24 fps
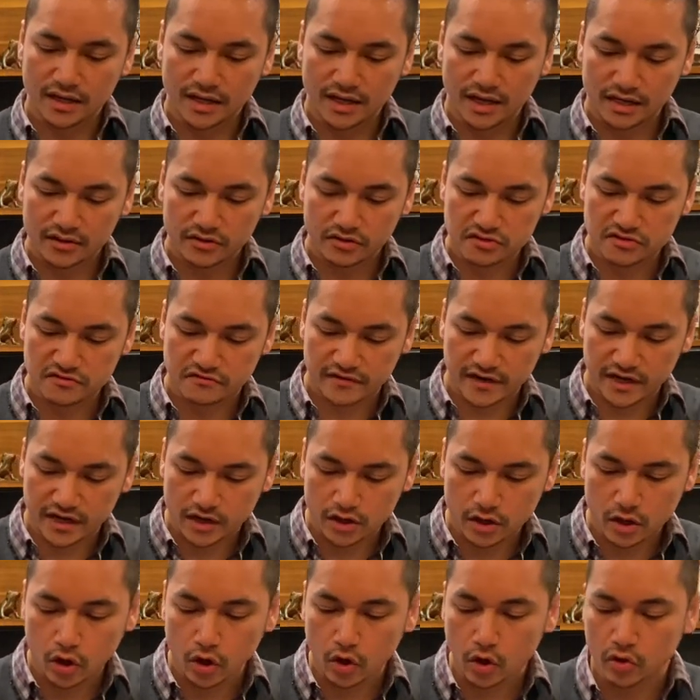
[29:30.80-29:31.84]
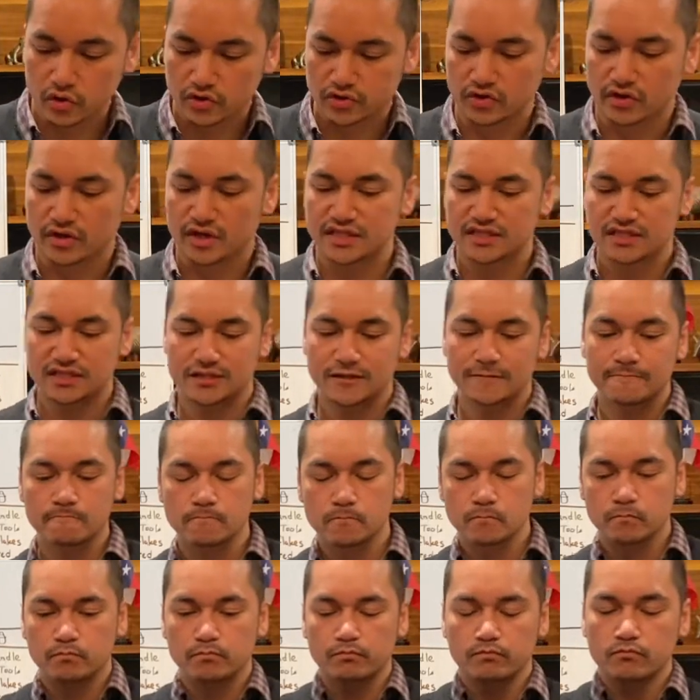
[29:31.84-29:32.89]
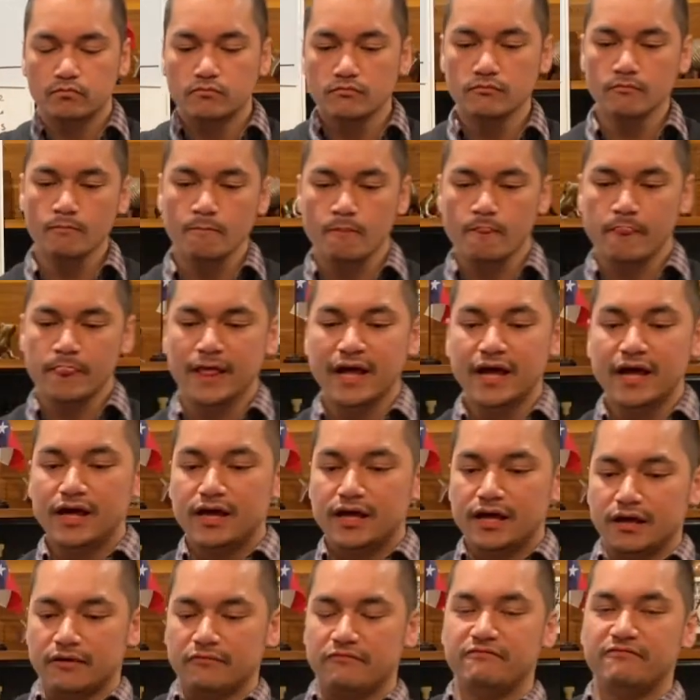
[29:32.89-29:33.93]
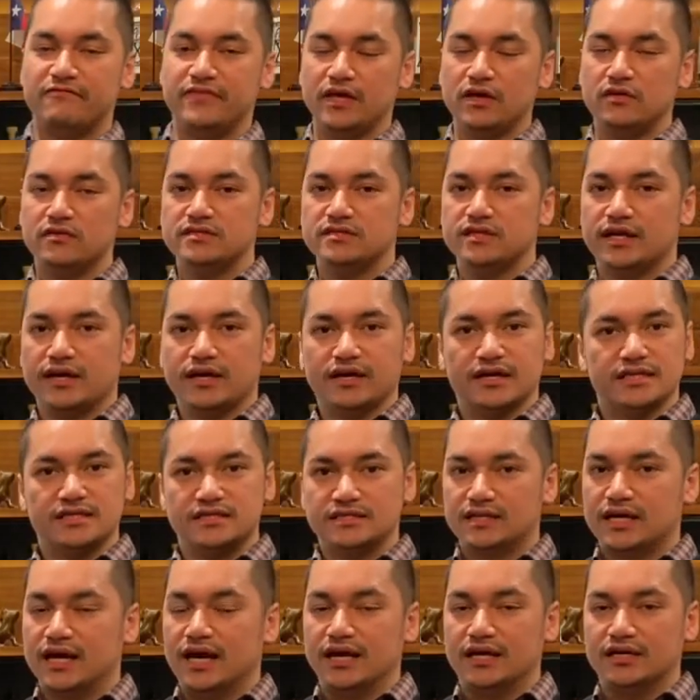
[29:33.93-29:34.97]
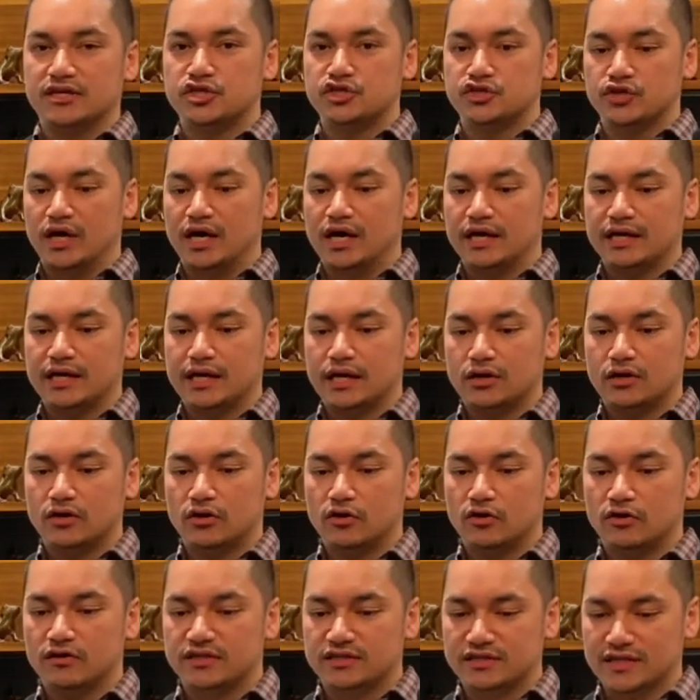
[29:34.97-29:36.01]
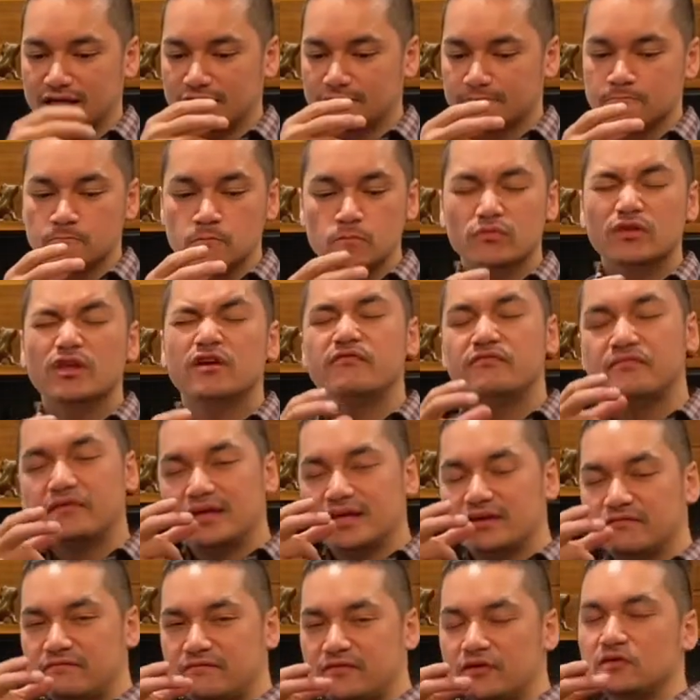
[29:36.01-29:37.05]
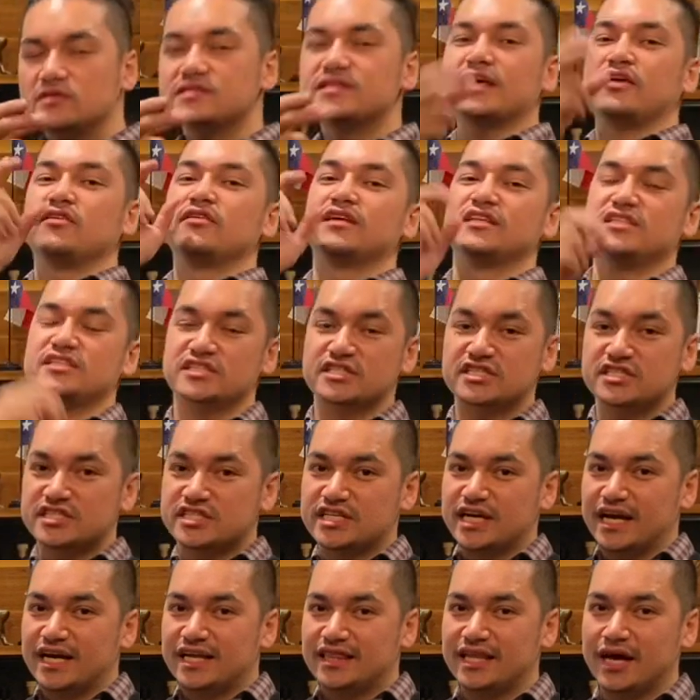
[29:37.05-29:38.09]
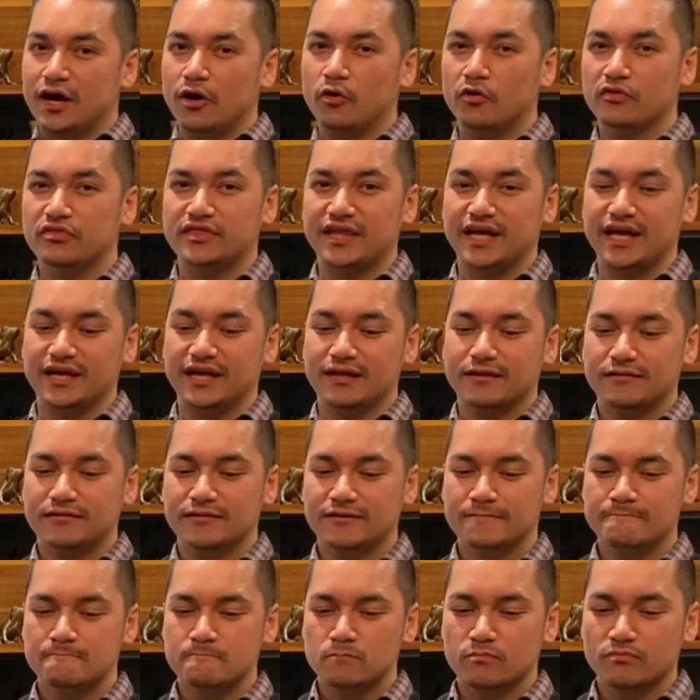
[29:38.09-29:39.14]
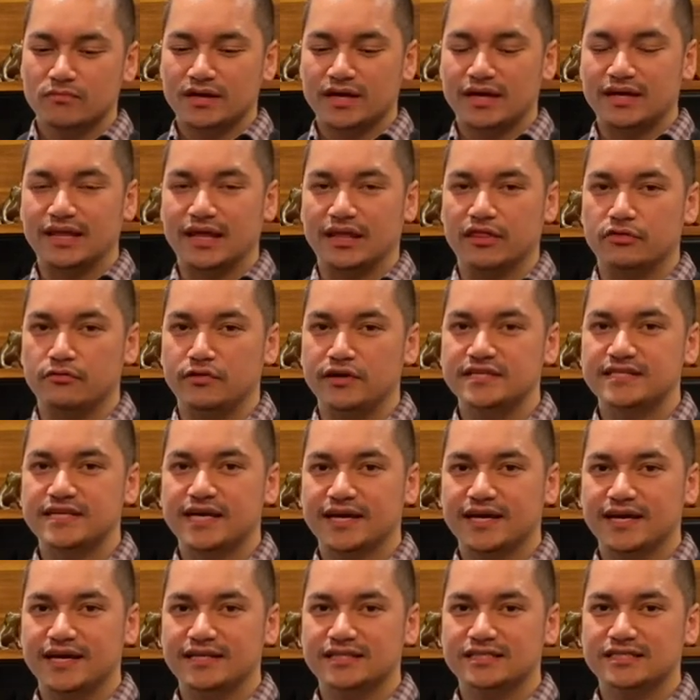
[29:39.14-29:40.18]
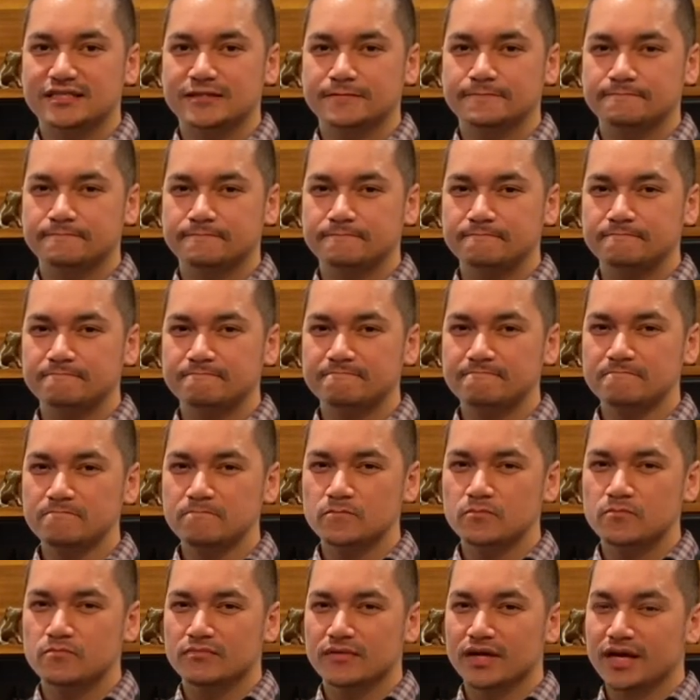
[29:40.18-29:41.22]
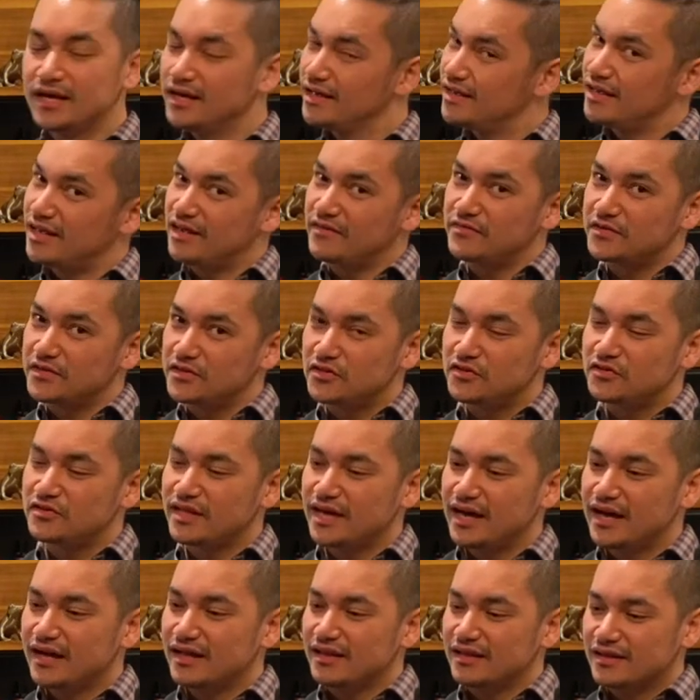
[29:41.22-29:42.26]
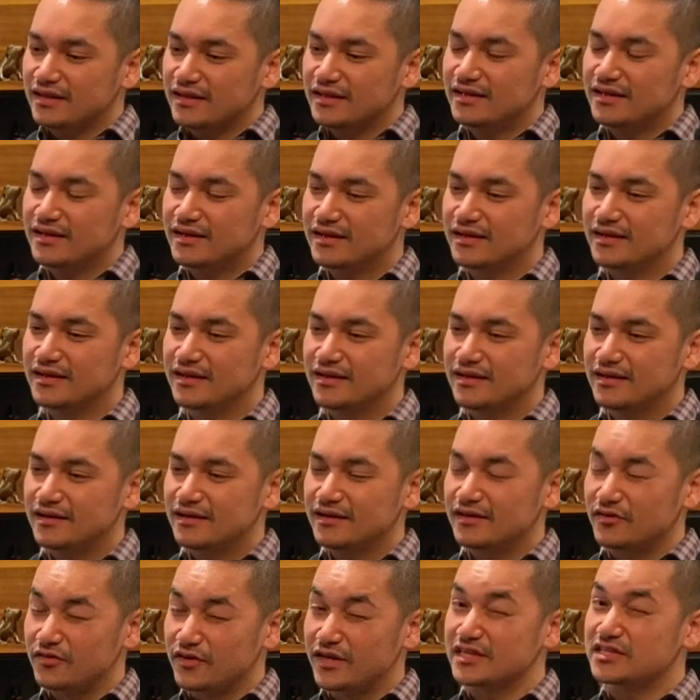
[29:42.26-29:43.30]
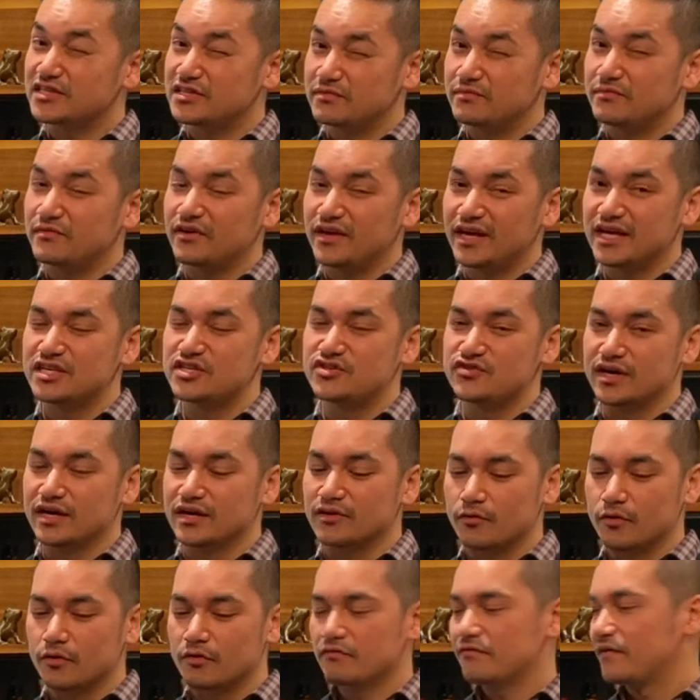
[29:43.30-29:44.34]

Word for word: cocktail is very cold, so it's it feels like it's not strong alcohol. It's like it feels like you can just chug the whole thing in like three seconds. If you do that, you get you get drunk real